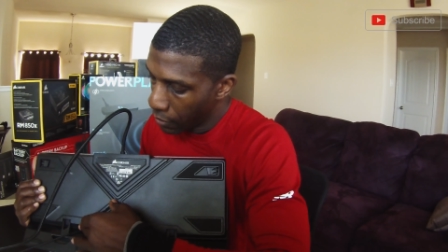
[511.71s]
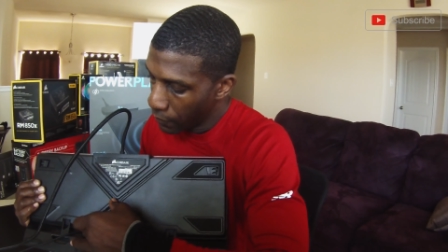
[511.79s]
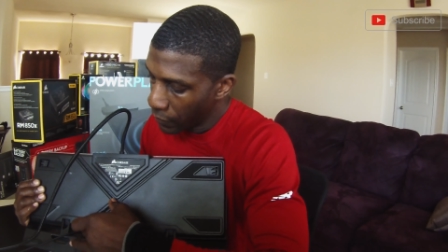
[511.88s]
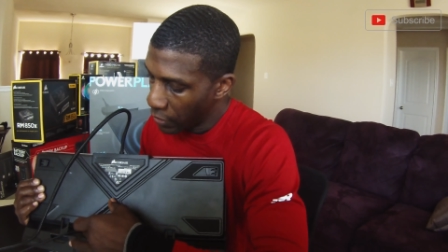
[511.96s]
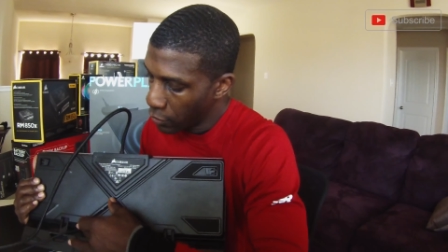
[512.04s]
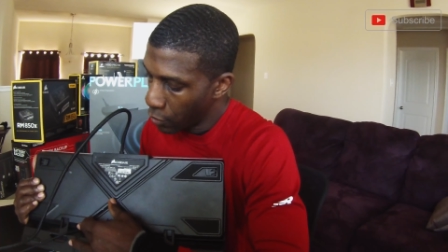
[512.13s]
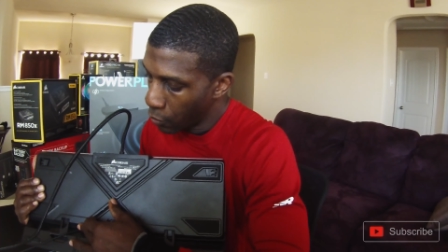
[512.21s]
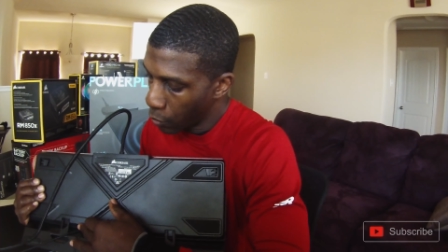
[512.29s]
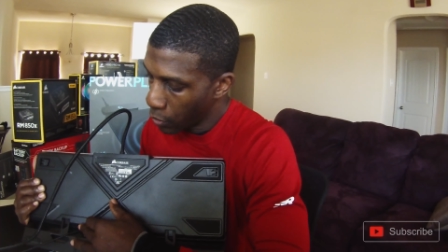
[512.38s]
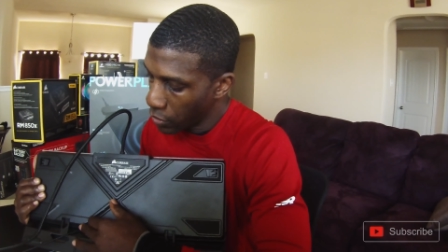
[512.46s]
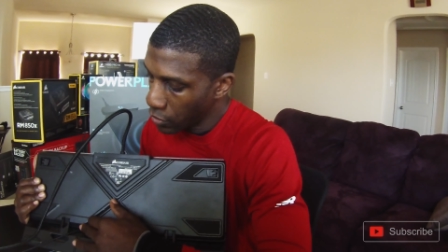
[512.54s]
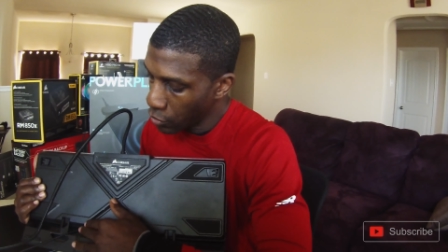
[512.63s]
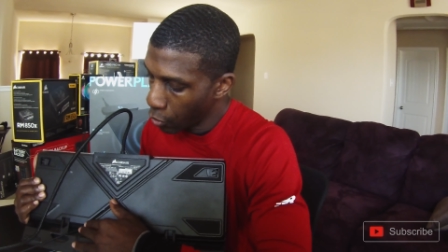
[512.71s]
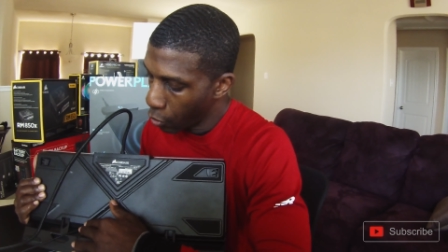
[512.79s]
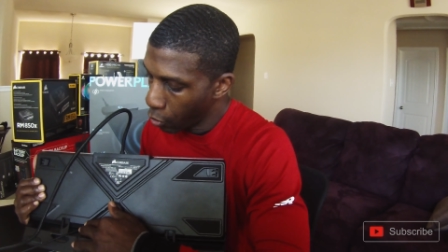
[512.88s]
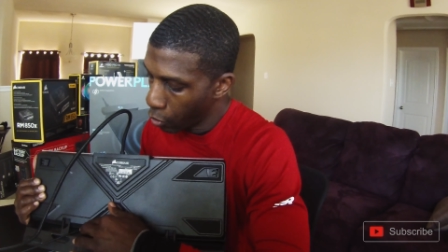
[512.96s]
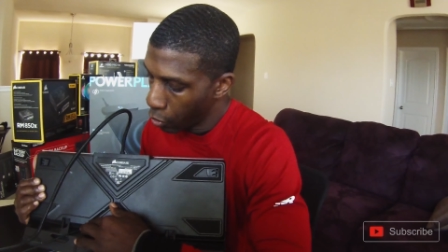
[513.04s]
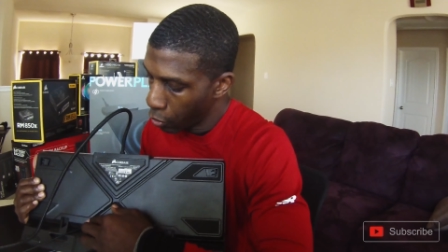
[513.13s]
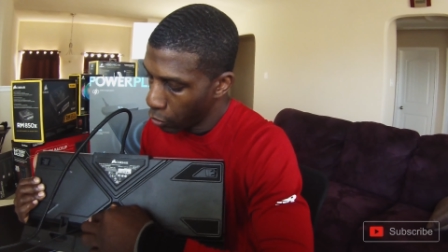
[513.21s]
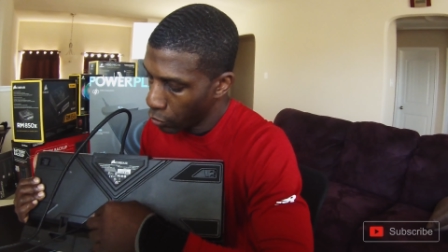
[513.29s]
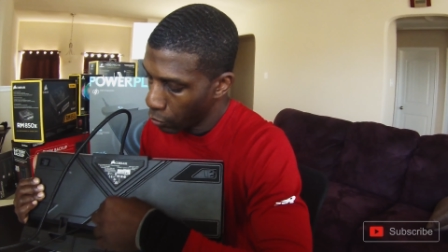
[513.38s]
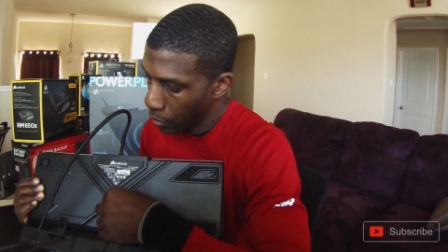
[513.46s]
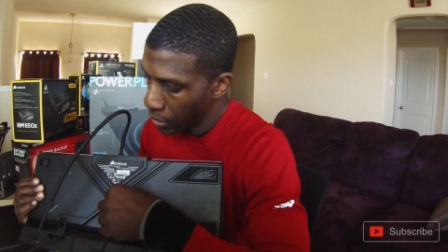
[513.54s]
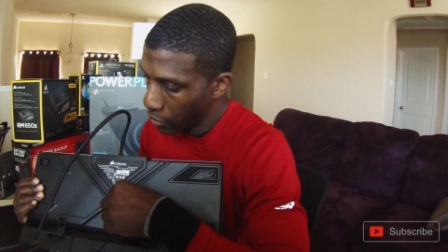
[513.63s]
And you can work this all the
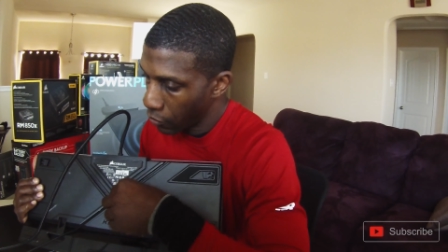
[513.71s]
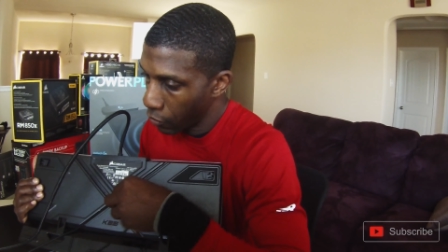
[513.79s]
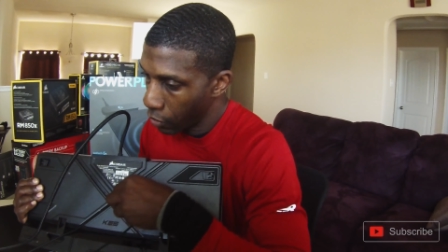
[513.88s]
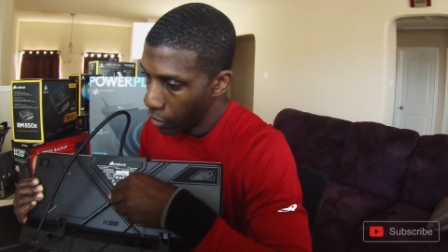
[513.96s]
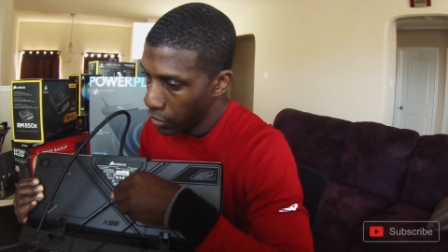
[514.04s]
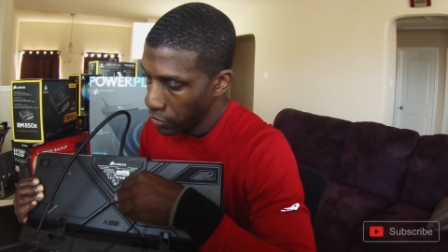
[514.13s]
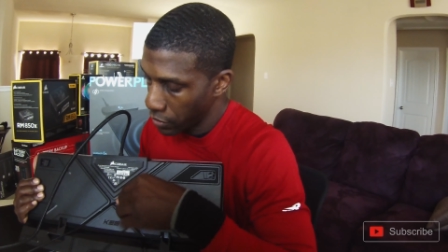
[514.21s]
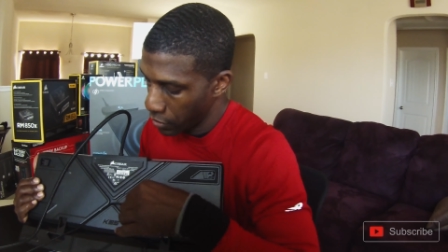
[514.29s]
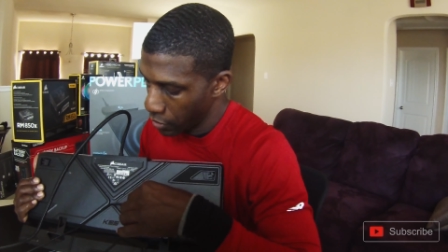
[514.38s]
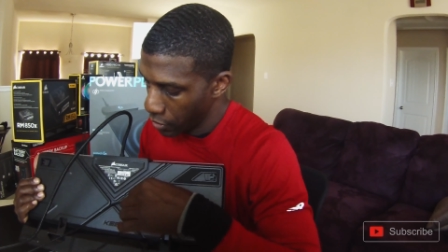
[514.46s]
way across,